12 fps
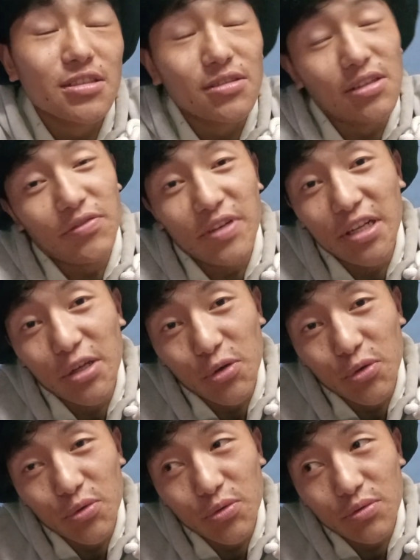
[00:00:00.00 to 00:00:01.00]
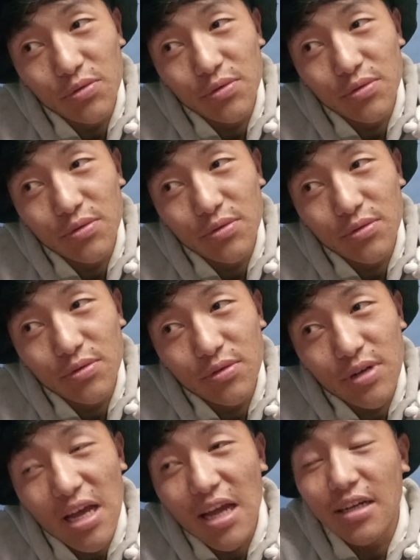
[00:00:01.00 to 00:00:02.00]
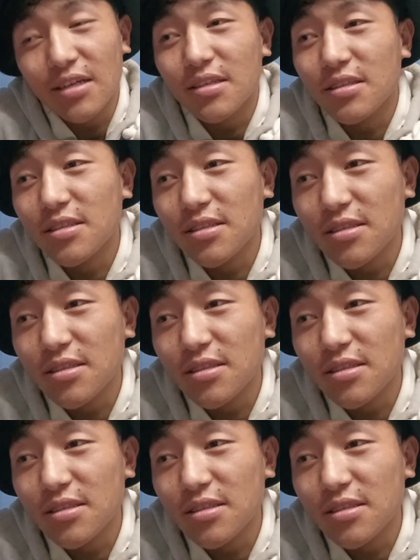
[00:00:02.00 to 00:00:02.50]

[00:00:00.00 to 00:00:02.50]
to the video. And